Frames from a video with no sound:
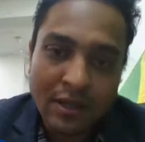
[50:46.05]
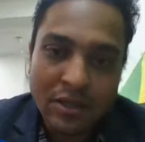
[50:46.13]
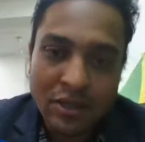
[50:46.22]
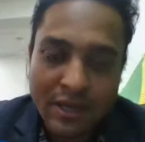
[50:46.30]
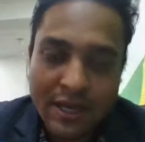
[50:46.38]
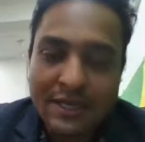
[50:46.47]

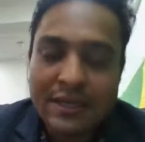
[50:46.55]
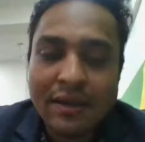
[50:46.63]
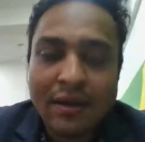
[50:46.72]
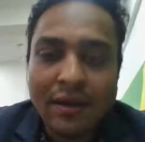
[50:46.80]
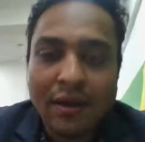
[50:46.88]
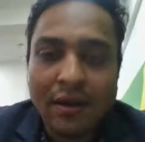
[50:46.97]
So yes,
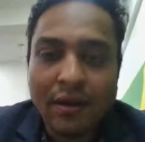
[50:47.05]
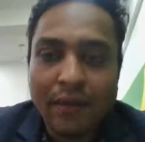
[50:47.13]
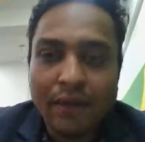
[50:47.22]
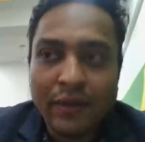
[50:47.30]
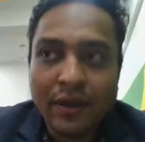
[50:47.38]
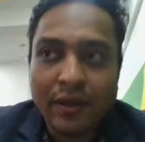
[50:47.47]
uh,
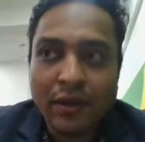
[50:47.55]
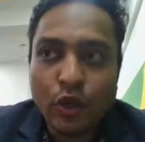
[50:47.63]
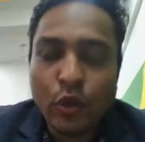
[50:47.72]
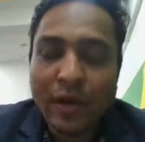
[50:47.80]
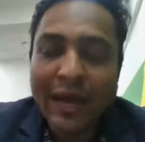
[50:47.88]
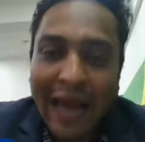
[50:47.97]

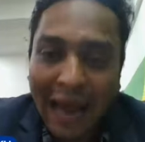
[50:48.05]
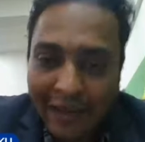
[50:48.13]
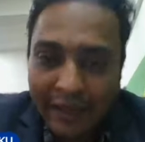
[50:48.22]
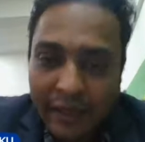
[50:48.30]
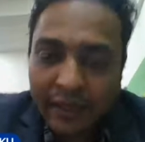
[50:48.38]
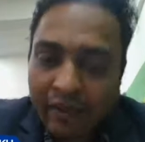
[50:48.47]
you can
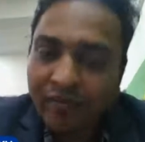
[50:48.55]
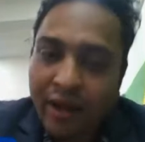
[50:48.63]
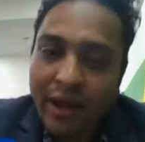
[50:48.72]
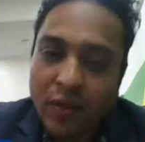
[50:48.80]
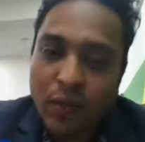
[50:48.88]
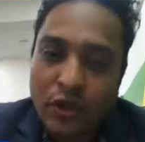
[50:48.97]

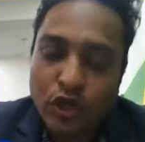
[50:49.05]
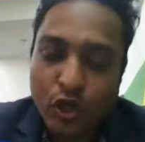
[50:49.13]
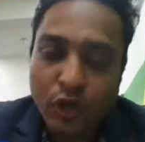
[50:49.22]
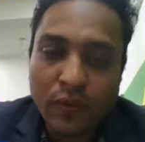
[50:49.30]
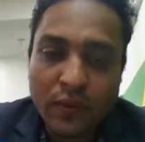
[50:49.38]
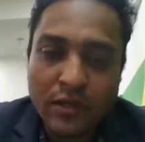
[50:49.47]
identify which
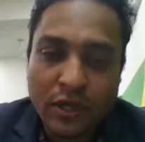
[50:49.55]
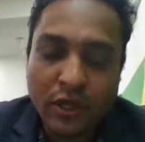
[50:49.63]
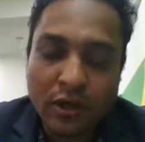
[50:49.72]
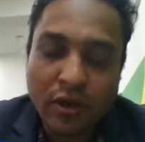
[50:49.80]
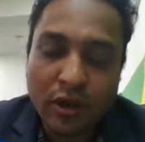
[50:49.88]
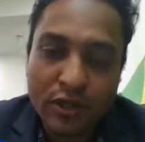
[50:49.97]

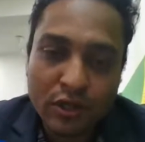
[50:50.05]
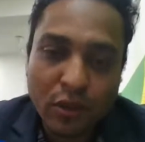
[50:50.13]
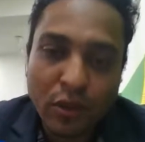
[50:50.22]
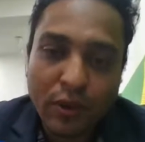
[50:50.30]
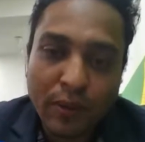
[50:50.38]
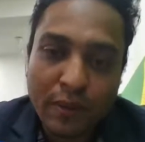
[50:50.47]
university or college is
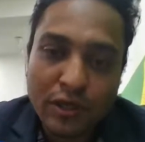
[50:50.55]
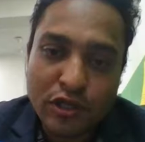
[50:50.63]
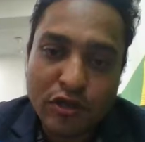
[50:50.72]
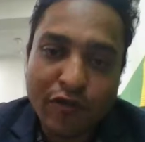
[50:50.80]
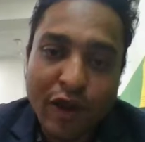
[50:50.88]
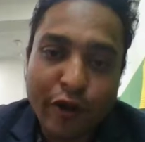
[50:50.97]
good on the
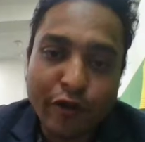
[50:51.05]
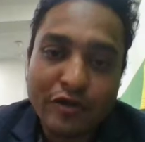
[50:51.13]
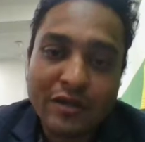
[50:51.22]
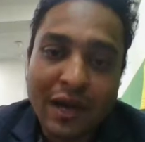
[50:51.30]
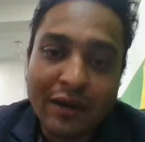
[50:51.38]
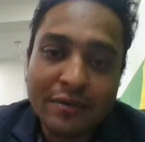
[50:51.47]
basis of kind of
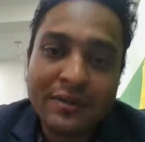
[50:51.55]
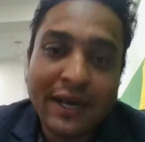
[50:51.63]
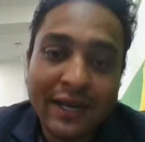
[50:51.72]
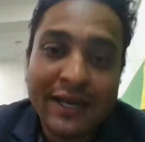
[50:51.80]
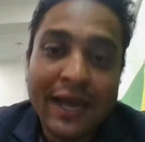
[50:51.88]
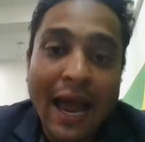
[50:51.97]
startups
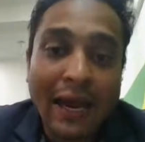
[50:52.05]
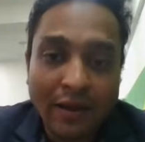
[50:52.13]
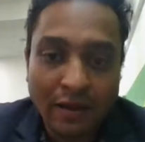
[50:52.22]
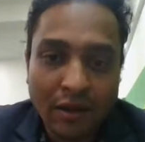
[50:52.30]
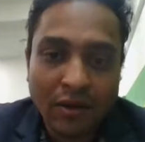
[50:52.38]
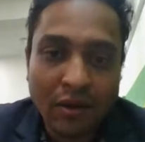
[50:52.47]
that he had
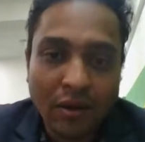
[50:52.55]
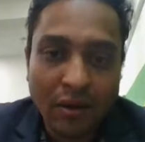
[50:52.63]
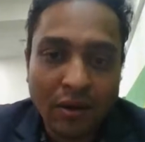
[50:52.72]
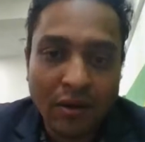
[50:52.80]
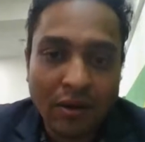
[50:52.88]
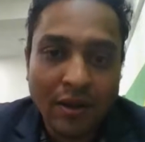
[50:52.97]

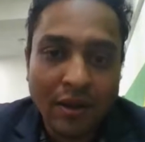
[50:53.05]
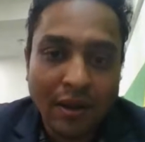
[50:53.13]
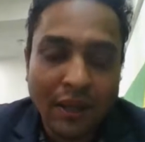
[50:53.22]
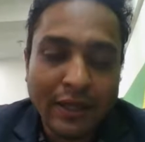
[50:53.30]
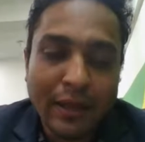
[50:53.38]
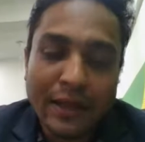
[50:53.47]
or
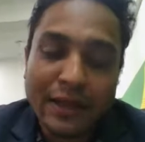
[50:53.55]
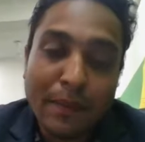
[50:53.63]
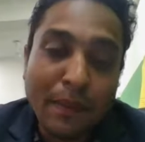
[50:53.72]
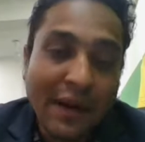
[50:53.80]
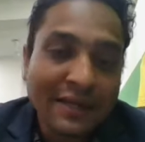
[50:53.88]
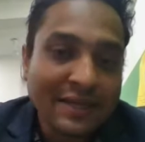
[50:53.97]
in the in the
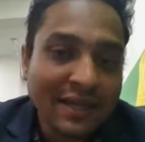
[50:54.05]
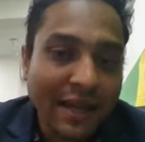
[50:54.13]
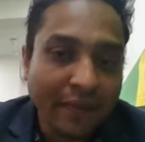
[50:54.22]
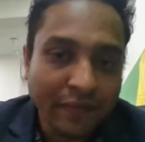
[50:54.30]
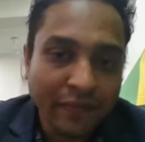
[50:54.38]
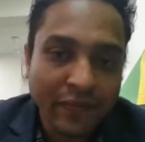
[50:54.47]
past
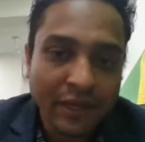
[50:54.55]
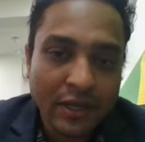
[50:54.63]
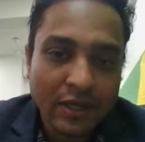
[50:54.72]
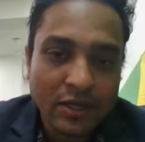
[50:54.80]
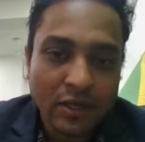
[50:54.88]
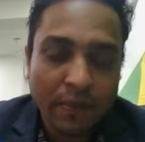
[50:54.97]
time
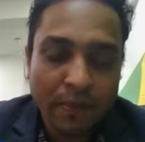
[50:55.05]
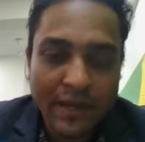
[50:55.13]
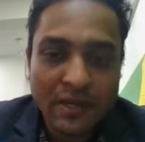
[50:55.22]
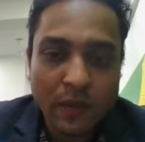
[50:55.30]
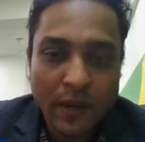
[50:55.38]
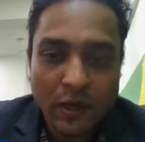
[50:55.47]
so the
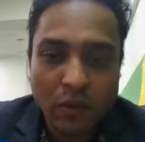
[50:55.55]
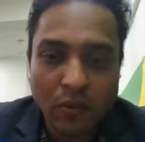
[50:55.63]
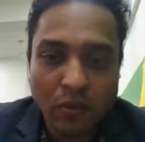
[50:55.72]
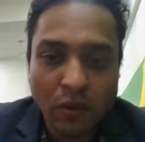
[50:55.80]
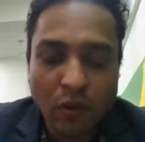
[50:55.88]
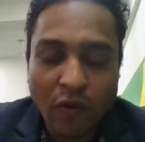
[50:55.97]
best way
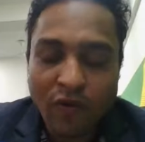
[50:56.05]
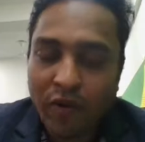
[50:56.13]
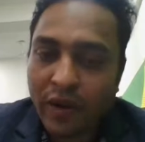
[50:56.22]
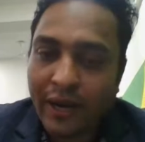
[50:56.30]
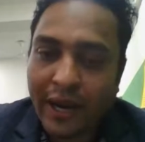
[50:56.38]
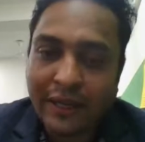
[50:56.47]
to go
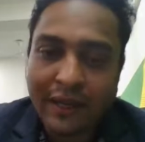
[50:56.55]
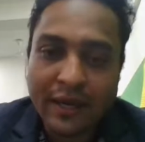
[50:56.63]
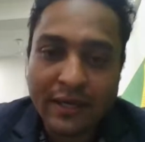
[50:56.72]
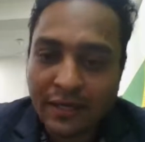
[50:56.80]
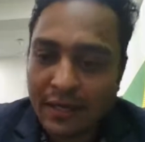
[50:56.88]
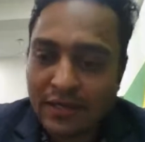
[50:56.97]
for it i think
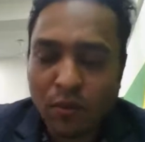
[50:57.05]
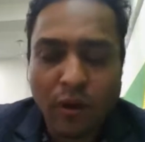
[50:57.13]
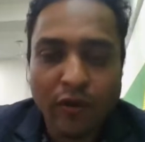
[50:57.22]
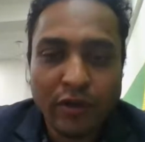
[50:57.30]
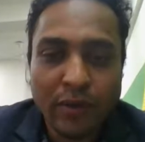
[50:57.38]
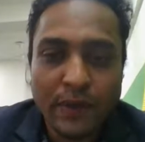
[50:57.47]
it's it's
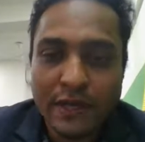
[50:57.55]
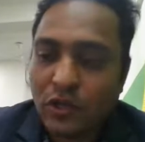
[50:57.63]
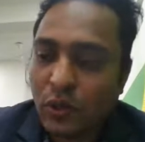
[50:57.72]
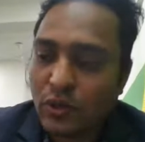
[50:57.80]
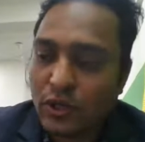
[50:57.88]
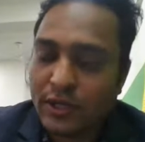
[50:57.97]
one of the
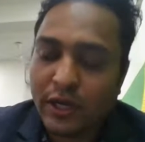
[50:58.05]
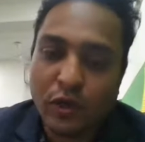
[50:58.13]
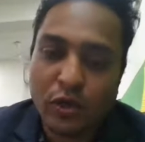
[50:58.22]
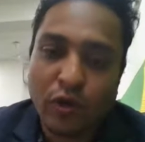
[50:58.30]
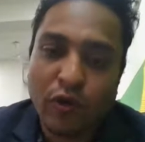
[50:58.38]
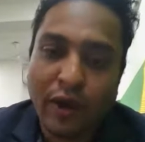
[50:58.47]
best courses that
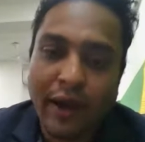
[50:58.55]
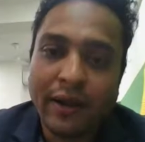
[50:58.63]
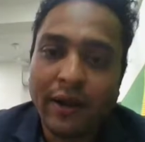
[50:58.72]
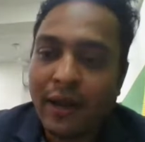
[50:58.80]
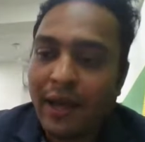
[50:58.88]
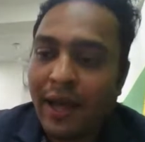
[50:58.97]
you should go
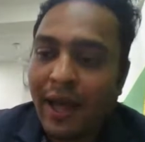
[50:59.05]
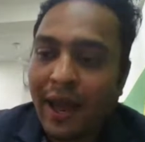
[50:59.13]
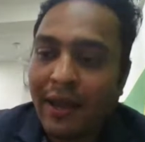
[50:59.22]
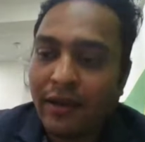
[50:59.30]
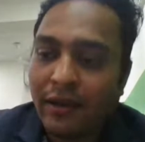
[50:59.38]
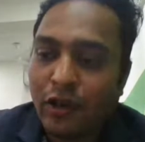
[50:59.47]
and
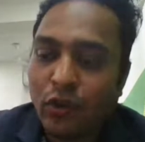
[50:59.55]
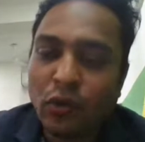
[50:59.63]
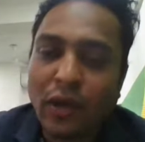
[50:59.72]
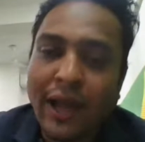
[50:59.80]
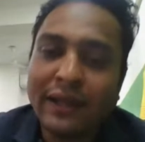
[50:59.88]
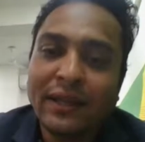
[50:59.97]
and you
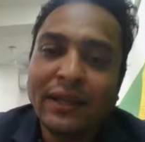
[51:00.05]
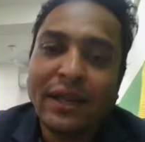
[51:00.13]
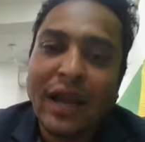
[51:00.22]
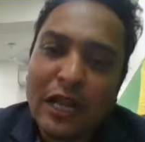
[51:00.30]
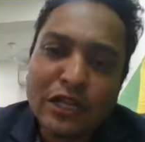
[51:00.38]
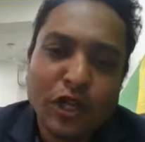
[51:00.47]
know i think the
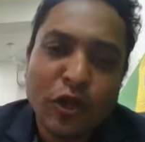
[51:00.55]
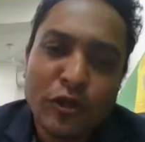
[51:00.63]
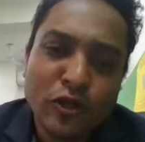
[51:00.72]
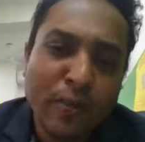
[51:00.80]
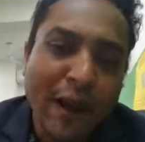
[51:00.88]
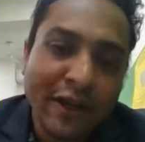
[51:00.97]
culture also